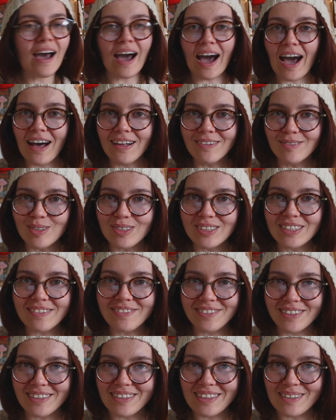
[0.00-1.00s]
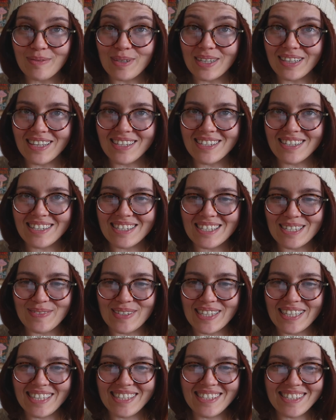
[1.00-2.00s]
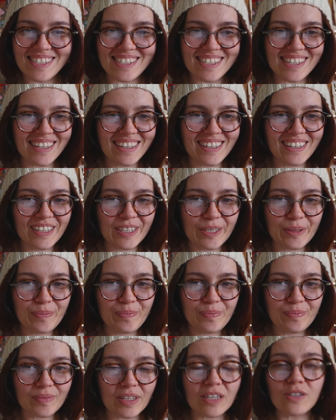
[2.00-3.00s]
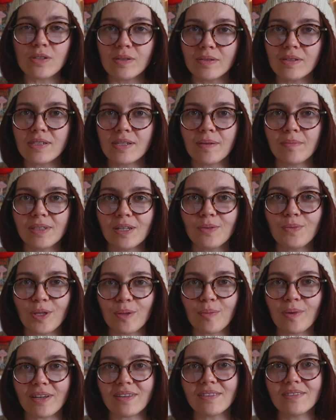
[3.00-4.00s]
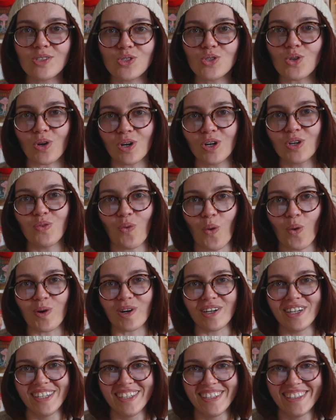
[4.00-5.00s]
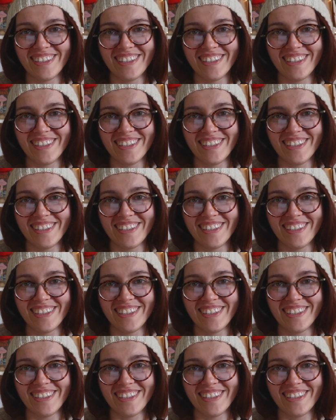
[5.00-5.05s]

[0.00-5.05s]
I will definitely be knitting some of these as soon as I'm done with my sock quota.